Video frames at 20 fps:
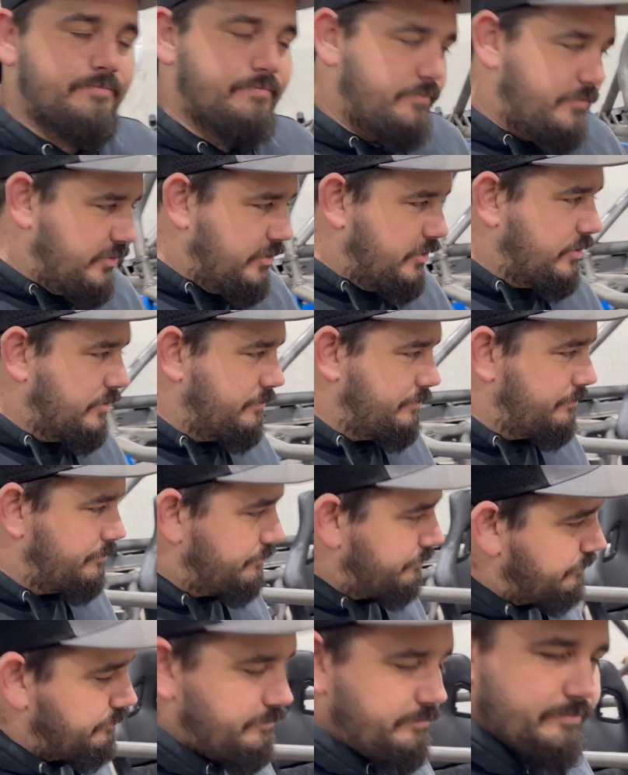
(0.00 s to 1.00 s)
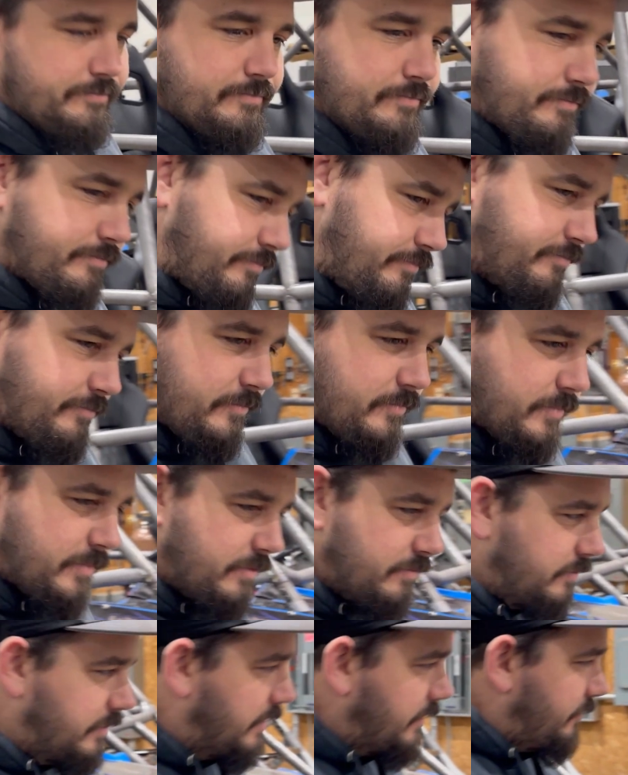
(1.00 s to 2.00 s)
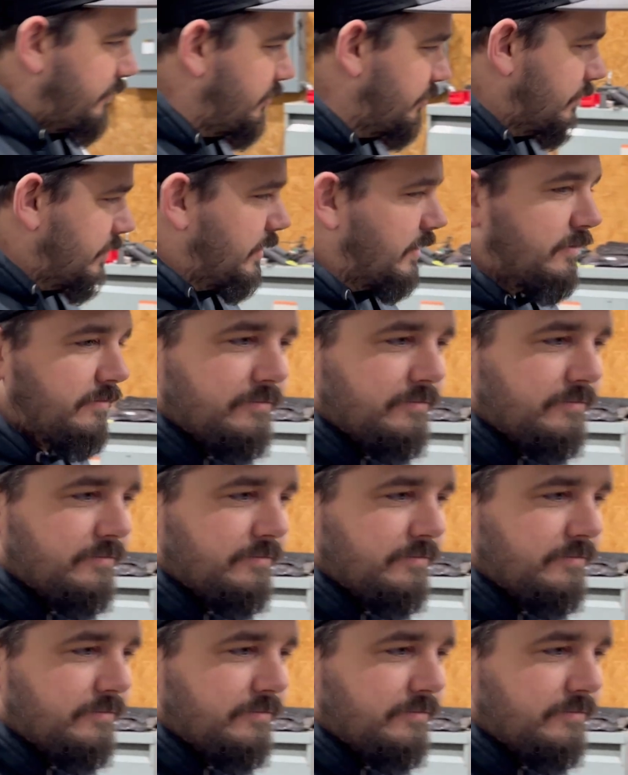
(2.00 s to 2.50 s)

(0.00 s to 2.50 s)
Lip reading: So let's do it.